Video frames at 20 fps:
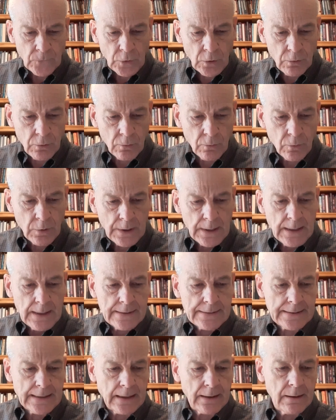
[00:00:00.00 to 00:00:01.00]
who
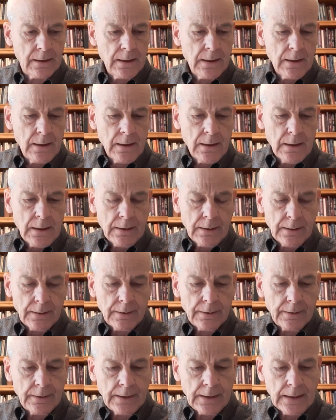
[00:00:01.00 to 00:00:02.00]
said
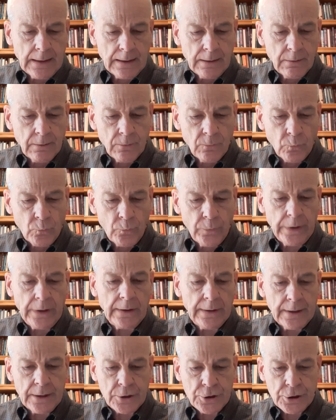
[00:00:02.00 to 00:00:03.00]
the
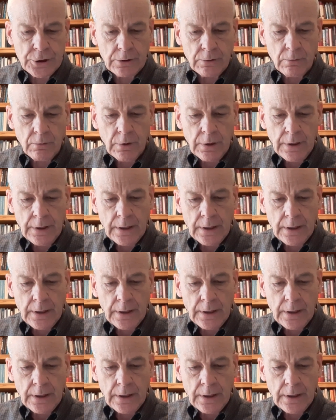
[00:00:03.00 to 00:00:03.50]
real issue